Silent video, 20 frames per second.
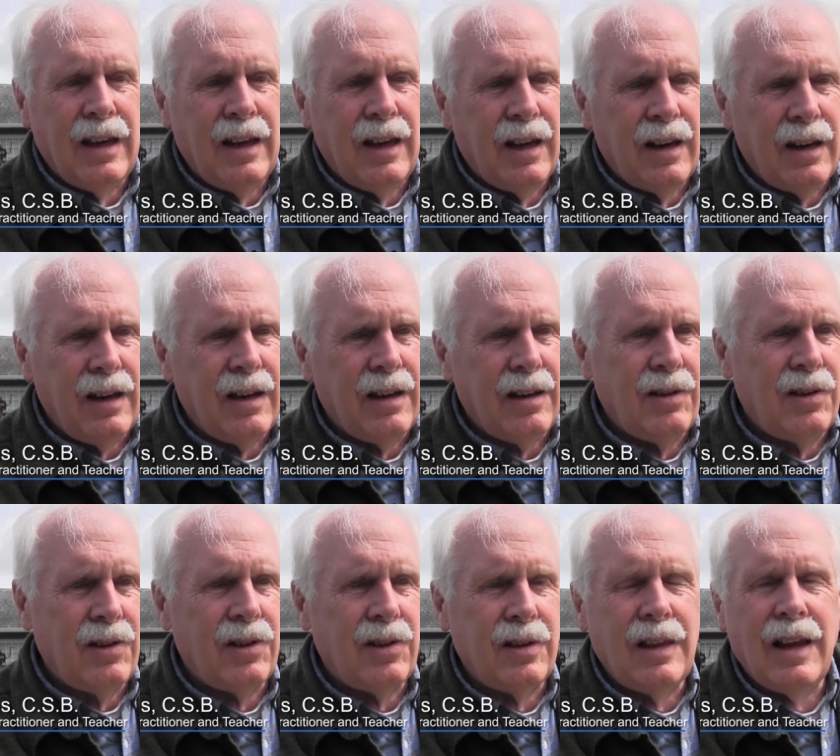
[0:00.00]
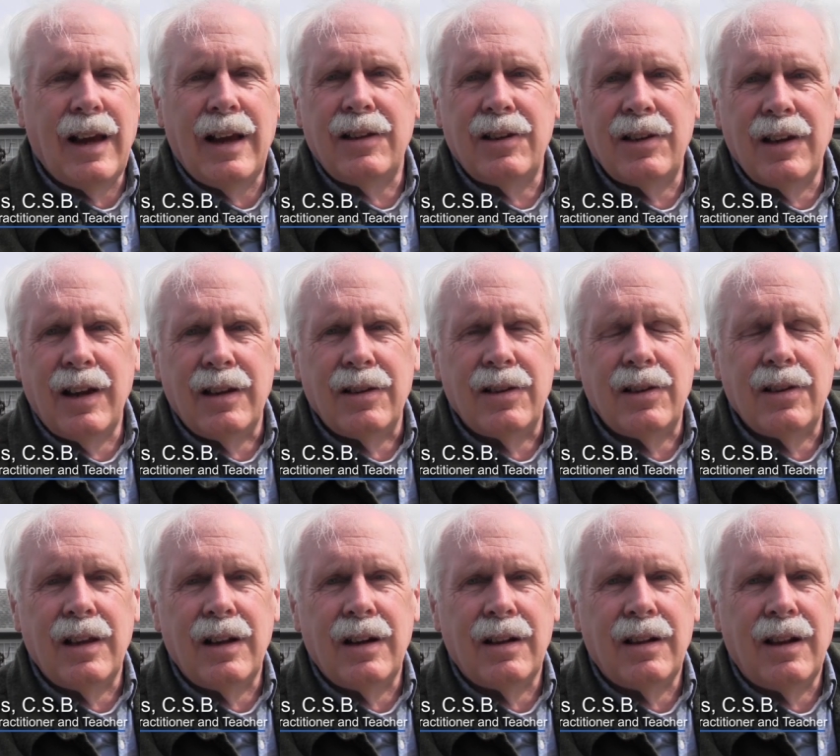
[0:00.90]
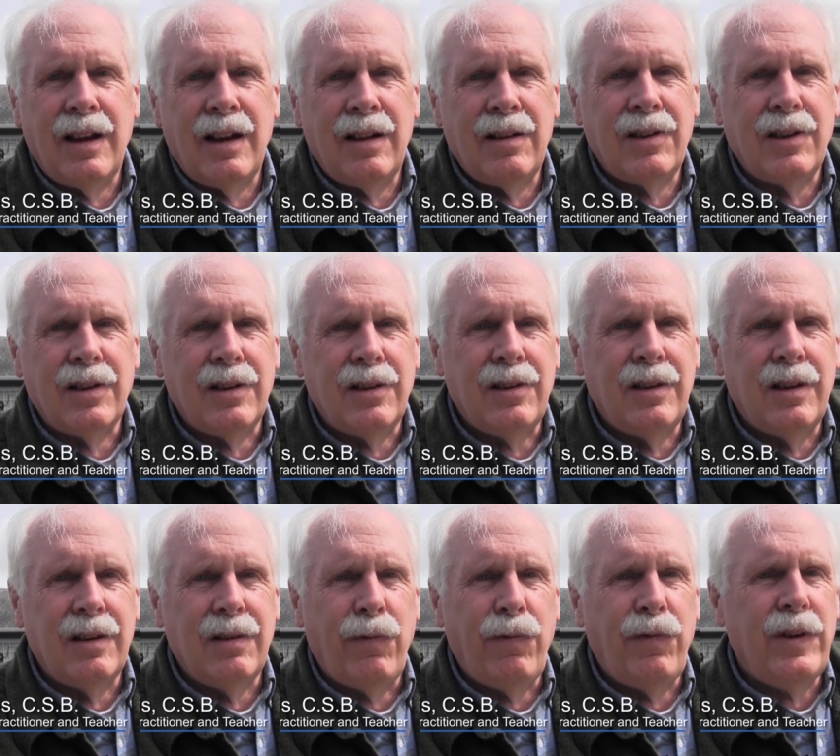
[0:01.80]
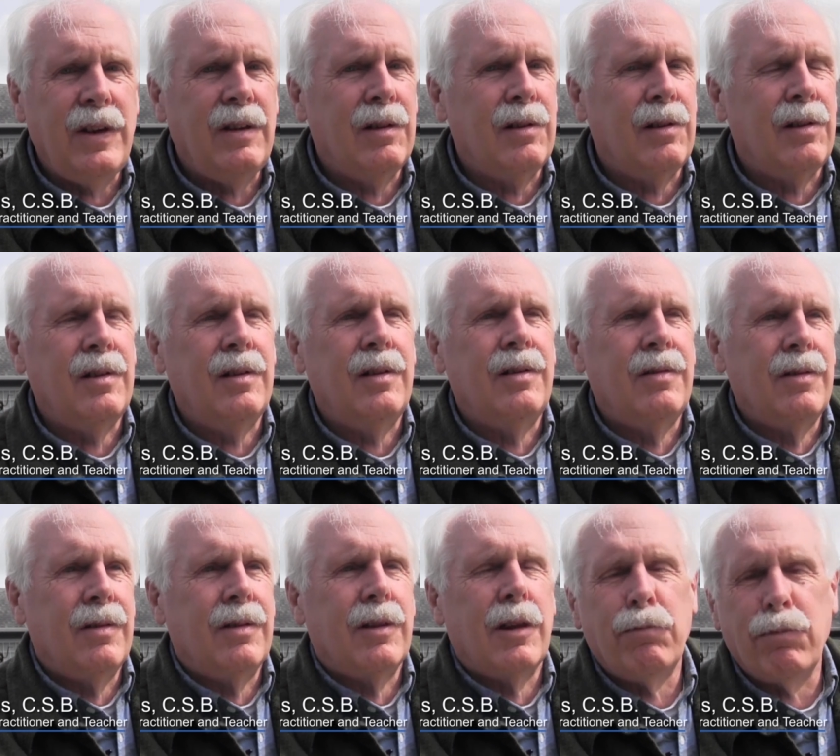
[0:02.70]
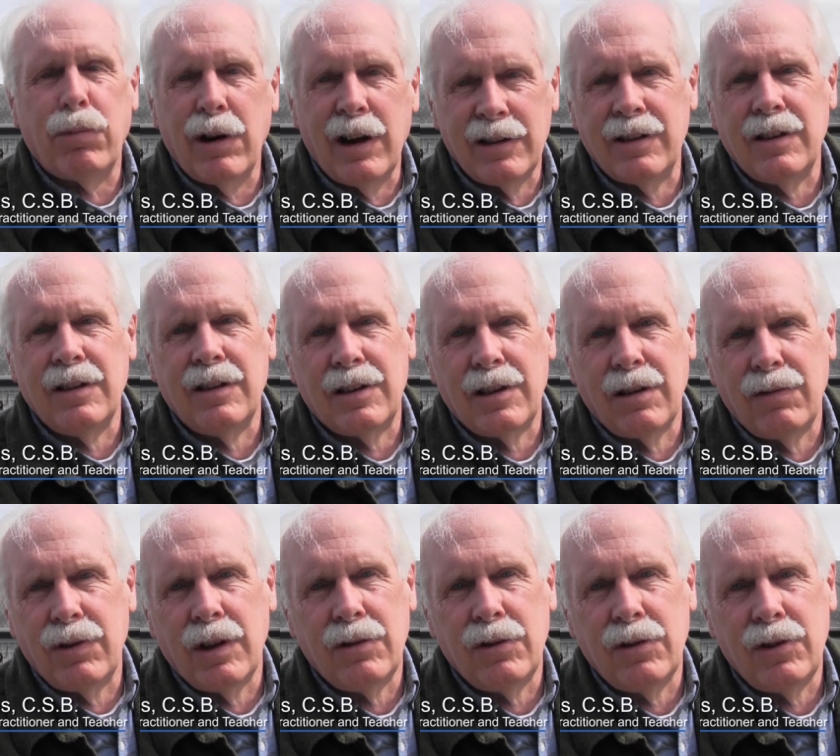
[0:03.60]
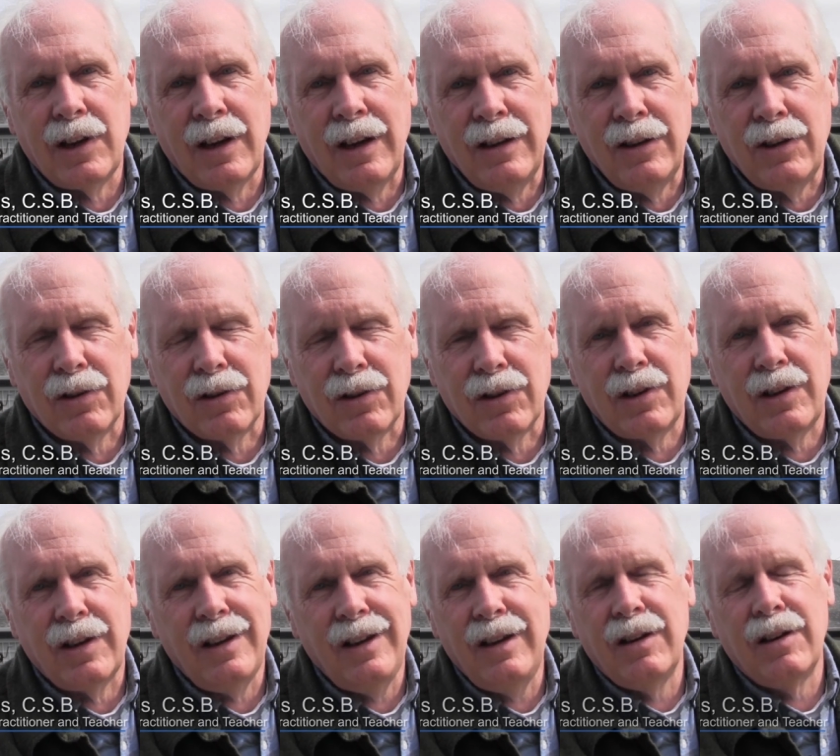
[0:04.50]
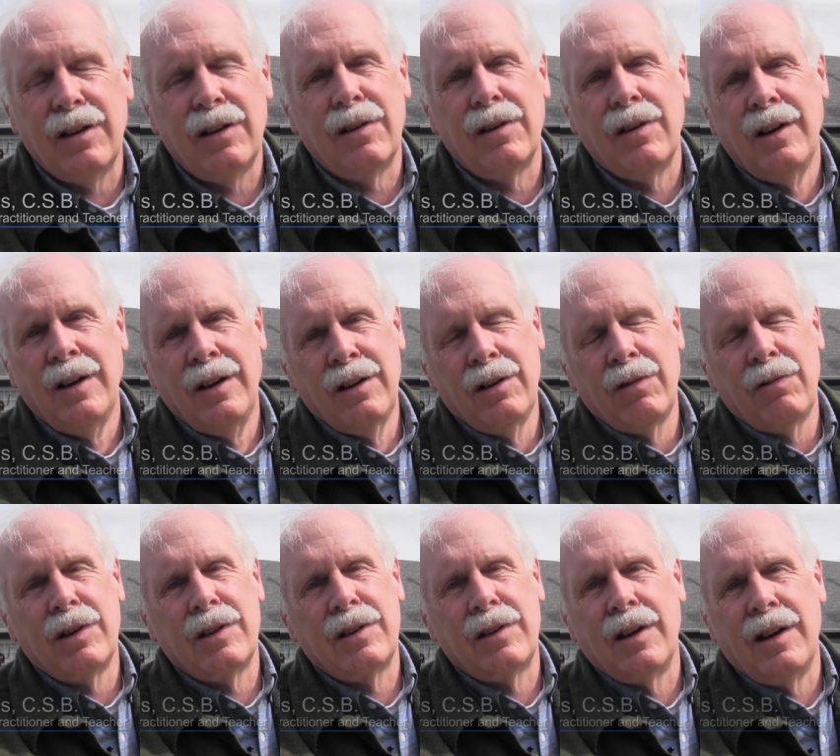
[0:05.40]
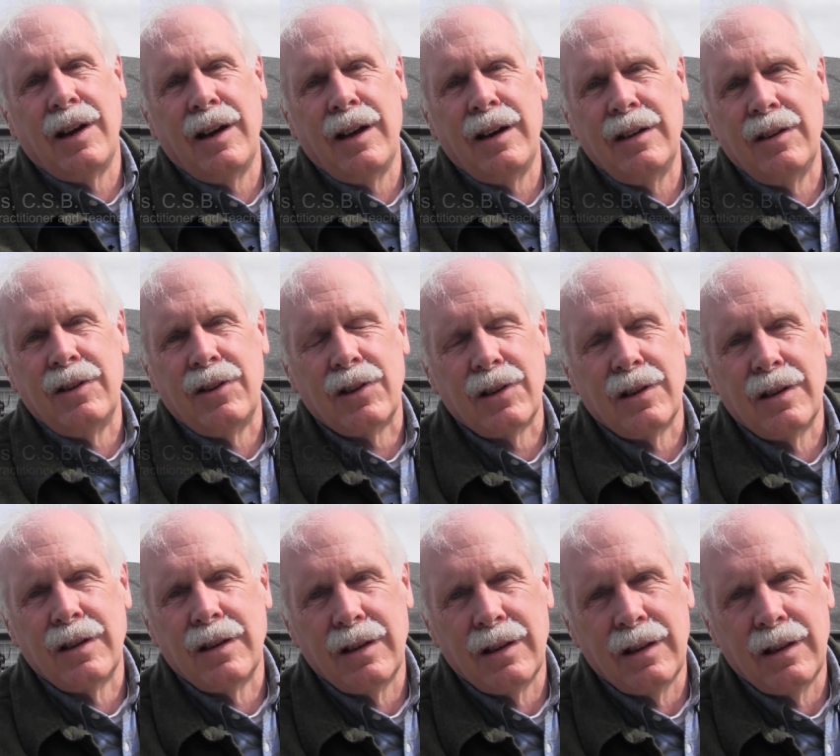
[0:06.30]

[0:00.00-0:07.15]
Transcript: It is that sense that allows us to feel the presence of those angels, to hear what God is